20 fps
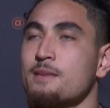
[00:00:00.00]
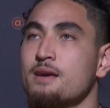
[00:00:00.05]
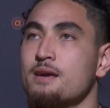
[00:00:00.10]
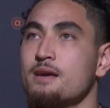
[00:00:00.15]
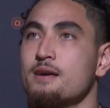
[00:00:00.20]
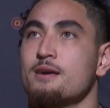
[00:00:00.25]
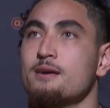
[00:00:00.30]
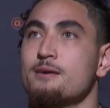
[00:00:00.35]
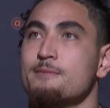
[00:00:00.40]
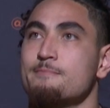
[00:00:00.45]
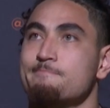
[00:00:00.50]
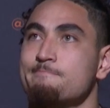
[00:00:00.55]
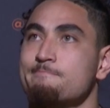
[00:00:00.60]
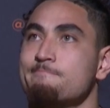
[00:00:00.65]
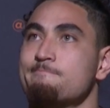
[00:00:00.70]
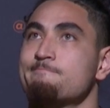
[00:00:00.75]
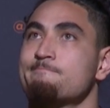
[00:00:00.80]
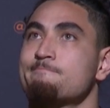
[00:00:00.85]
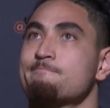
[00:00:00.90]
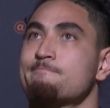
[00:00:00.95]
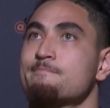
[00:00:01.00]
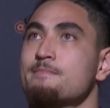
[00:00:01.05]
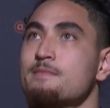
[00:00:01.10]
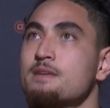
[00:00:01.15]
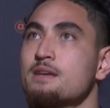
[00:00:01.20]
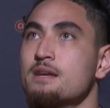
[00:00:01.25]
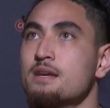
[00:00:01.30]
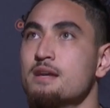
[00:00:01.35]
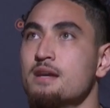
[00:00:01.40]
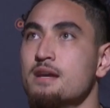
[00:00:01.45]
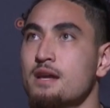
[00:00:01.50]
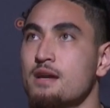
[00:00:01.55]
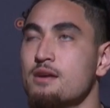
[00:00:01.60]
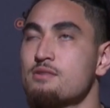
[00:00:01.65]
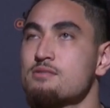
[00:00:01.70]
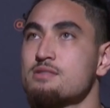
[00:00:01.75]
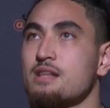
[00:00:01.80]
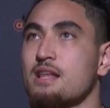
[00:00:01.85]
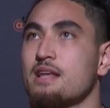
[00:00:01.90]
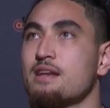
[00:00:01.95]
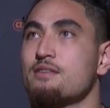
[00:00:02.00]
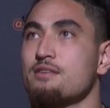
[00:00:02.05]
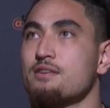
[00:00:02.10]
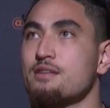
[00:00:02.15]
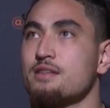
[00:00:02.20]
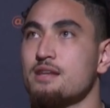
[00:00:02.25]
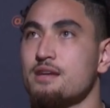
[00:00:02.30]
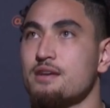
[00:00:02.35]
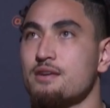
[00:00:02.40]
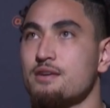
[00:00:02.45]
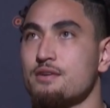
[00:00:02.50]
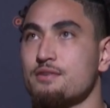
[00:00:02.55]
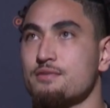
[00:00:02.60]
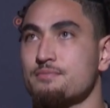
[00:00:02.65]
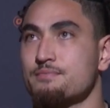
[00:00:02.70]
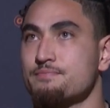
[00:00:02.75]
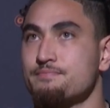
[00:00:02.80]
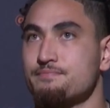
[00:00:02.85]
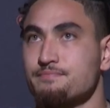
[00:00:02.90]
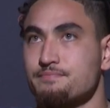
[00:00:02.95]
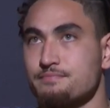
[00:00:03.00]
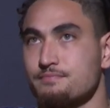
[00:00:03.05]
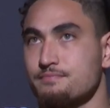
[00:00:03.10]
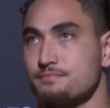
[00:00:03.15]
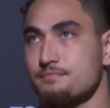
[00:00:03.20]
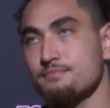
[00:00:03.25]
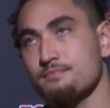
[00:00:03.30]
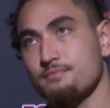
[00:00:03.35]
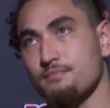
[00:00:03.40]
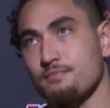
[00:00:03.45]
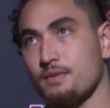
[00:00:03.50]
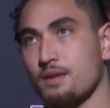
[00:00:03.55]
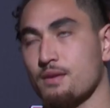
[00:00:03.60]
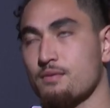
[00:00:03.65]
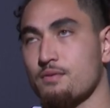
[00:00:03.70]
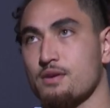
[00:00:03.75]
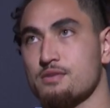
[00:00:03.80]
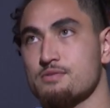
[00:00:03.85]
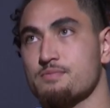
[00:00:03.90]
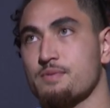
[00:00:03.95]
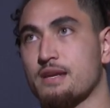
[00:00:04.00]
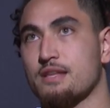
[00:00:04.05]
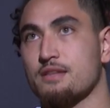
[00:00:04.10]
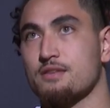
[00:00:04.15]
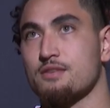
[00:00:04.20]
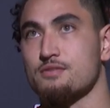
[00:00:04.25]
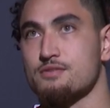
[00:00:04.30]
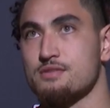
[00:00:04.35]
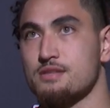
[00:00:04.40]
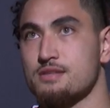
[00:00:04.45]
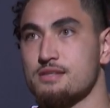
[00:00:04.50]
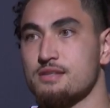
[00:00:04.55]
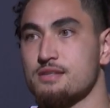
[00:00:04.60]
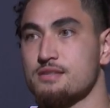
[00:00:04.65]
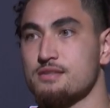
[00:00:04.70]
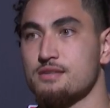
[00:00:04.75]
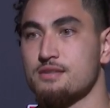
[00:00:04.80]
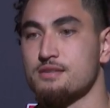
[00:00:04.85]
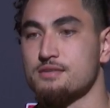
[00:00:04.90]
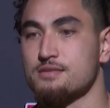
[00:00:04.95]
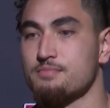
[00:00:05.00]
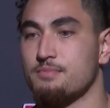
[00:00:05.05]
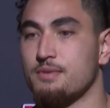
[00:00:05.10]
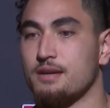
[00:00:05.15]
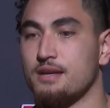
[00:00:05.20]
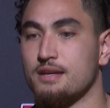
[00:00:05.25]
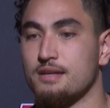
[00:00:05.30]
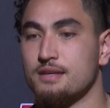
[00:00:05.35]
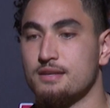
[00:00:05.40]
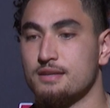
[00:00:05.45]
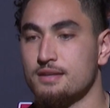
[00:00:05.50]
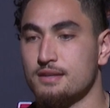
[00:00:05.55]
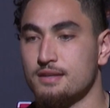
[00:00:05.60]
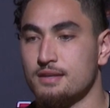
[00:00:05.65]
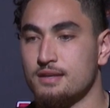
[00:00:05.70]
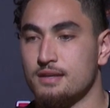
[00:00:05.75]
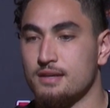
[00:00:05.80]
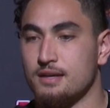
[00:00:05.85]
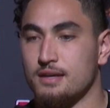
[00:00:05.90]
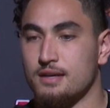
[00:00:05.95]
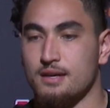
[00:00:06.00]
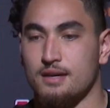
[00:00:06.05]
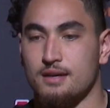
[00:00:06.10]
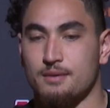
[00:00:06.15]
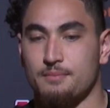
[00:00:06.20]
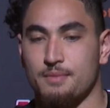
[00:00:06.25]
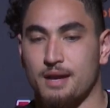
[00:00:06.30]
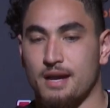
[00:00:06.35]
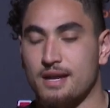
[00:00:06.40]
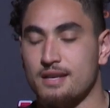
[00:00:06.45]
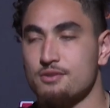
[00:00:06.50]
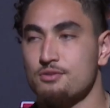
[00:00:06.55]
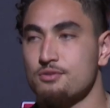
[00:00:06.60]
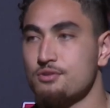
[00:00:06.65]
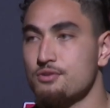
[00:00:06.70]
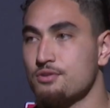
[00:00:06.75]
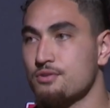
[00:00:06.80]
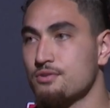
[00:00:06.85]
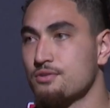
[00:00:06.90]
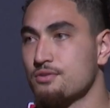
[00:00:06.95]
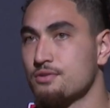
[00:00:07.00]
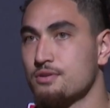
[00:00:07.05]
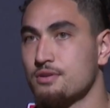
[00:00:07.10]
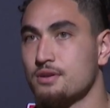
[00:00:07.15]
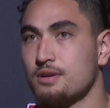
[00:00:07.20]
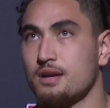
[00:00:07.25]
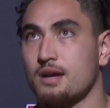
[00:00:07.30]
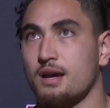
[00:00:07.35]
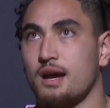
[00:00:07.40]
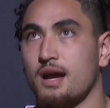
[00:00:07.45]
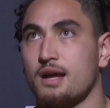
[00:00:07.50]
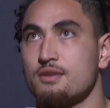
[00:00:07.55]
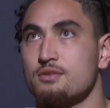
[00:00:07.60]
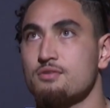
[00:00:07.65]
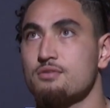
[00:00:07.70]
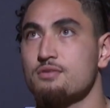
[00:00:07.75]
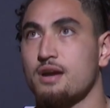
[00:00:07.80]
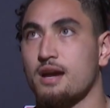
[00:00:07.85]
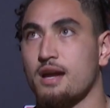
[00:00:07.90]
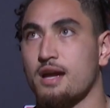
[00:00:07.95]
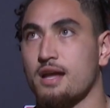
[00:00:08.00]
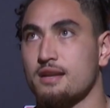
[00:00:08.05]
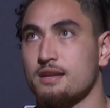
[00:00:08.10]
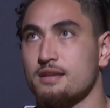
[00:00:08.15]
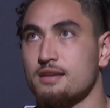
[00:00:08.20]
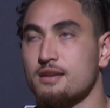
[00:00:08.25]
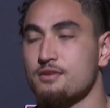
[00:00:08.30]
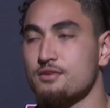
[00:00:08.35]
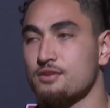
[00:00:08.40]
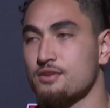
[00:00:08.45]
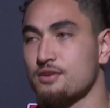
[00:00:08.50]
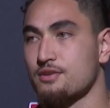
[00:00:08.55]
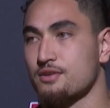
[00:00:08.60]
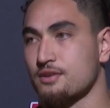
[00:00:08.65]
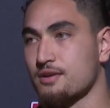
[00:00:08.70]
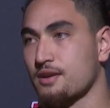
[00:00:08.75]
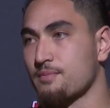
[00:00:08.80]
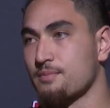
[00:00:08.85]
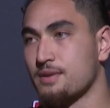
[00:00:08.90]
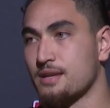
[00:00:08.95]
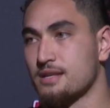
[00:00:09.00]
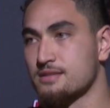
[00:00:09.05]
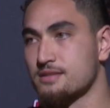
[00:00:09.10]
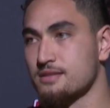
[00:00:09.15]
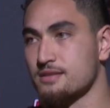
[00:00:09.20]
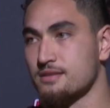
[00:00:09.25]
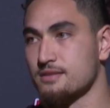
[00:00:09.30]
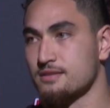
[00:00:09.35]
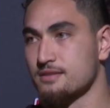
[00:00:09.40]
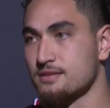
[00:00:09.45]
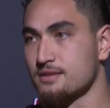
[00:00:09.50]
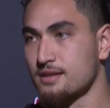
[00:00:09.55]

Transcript: It was later in the year when I was making those decisions, but I knew I had another year coming into